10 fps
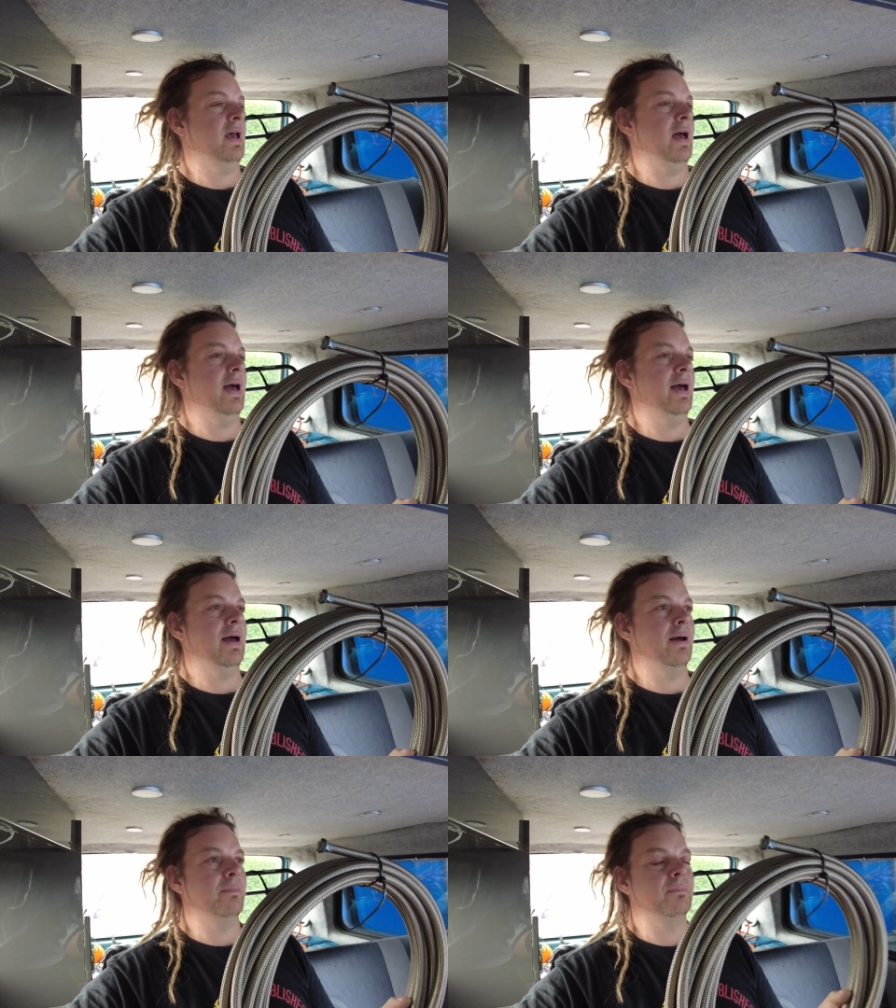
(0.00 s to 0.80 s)

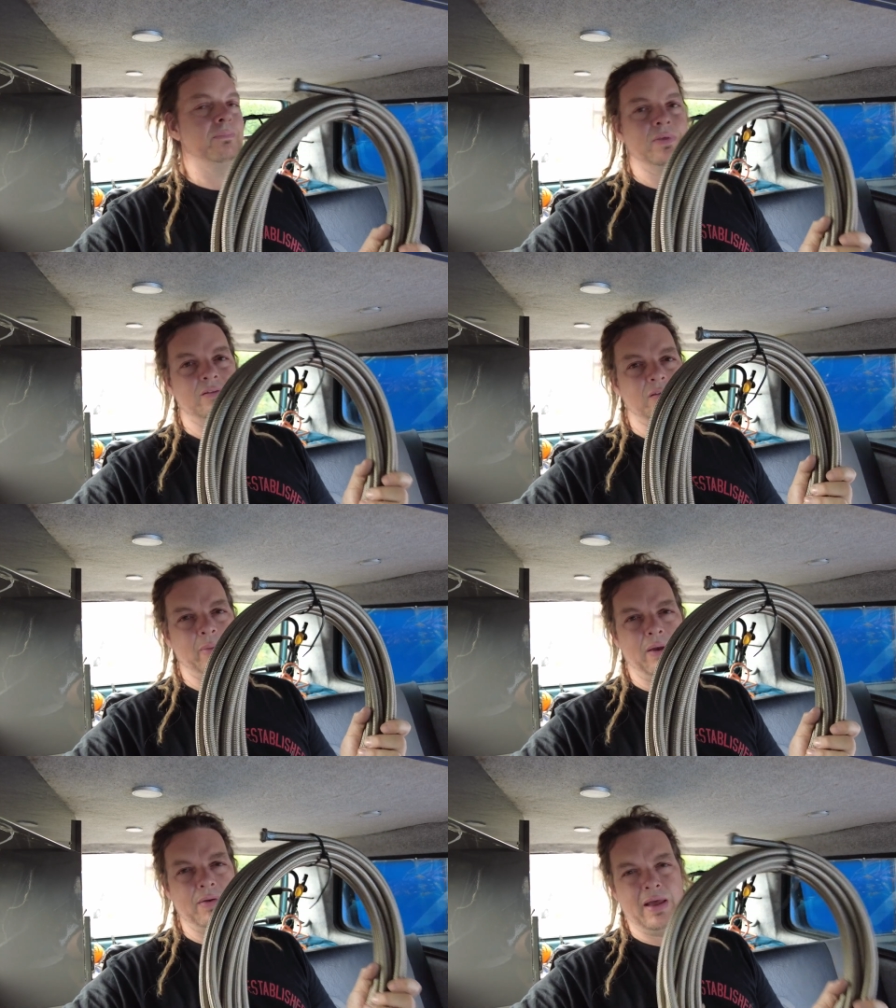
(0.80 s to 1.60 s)
Um, this is
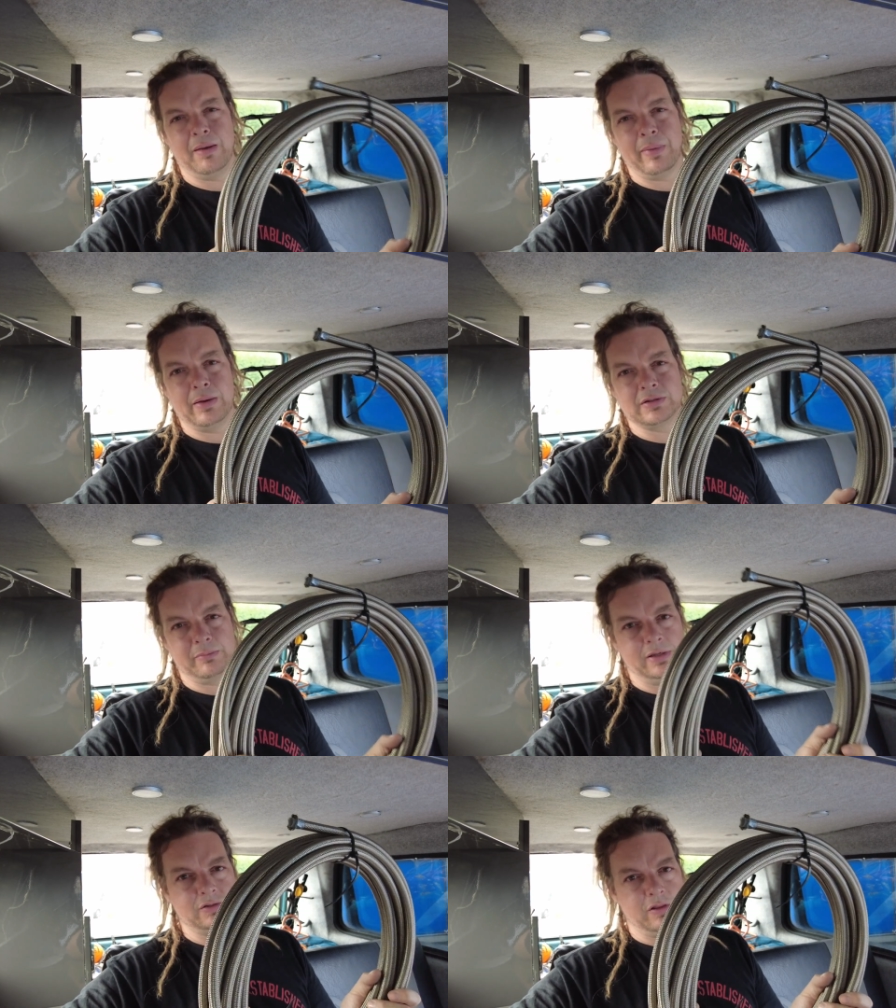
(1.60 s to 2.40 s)
about nine pounds a
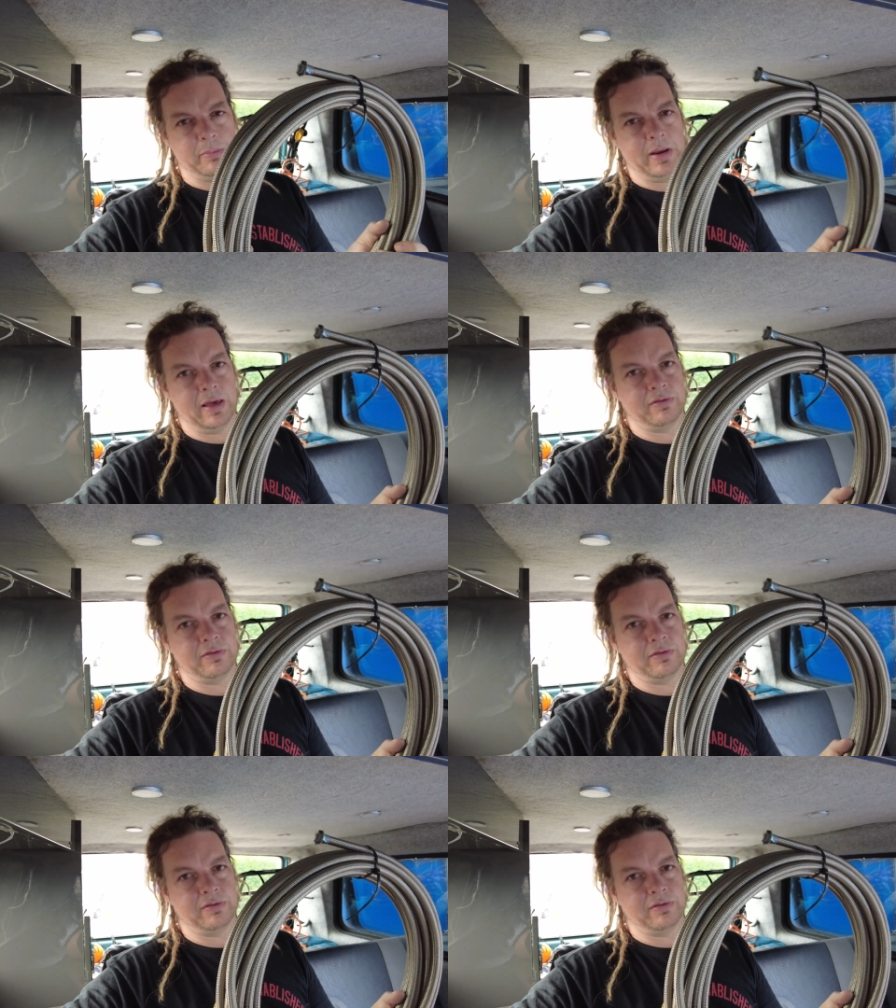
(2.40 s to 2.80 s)
meter at the minute.